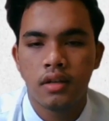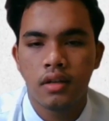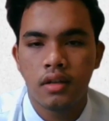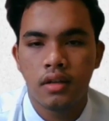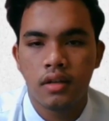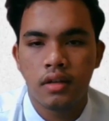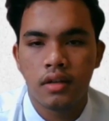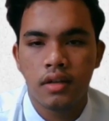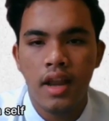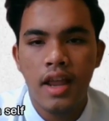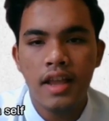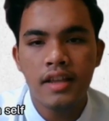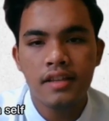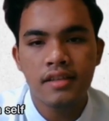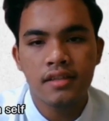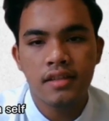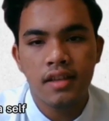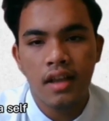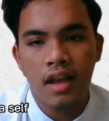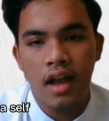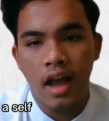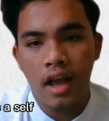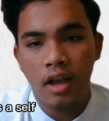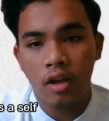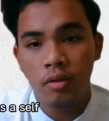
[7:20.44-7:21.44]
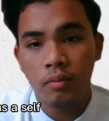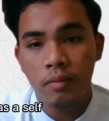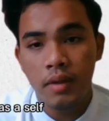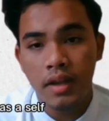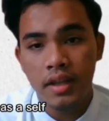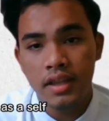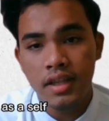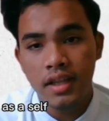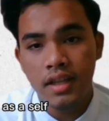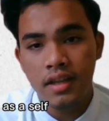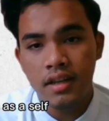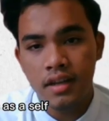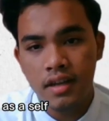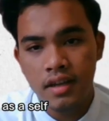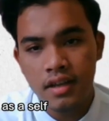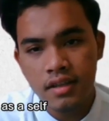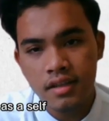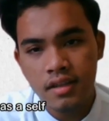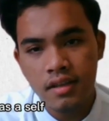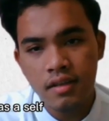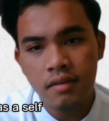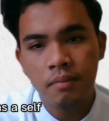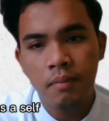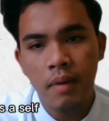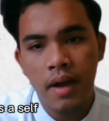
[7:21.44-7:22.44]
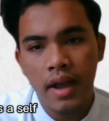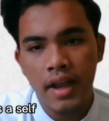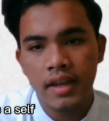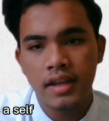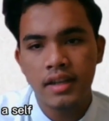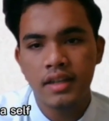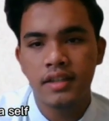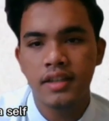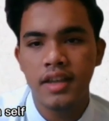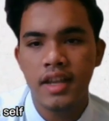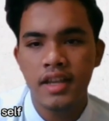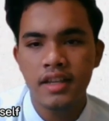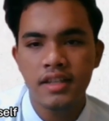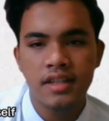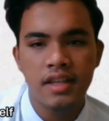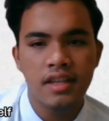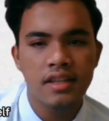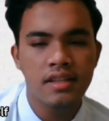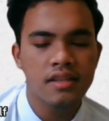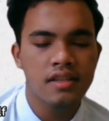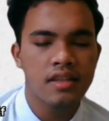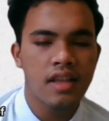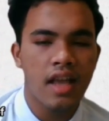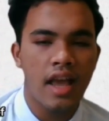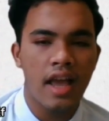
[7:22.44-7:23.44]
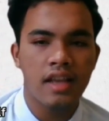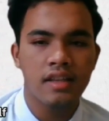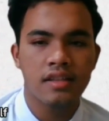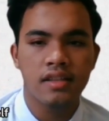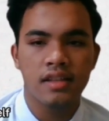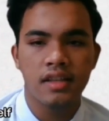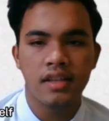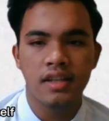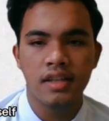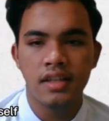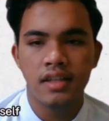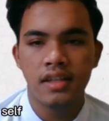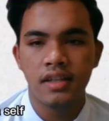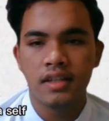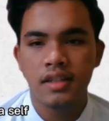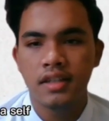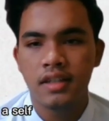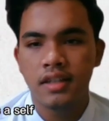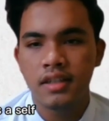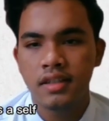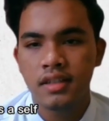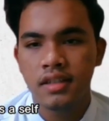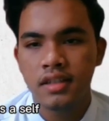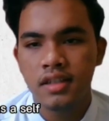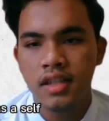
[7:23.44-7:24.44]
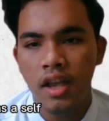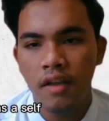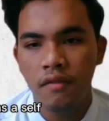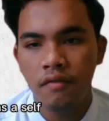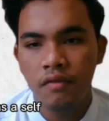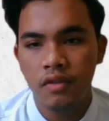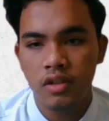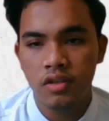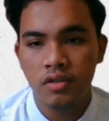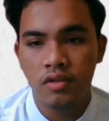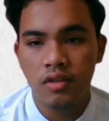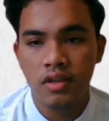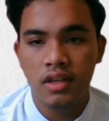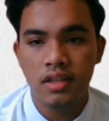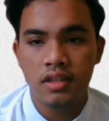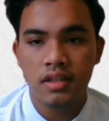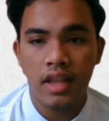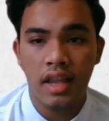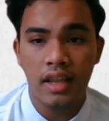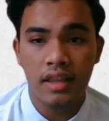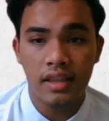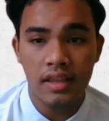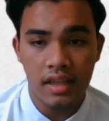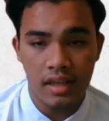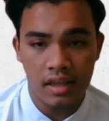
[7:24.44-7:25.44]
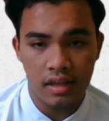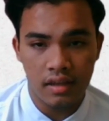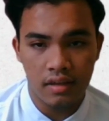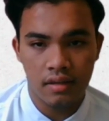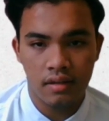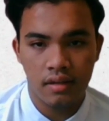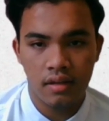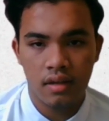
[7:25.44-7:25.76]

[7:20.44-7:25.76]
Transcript: Next, accumulated reserve by the nations as a self-insurance tactic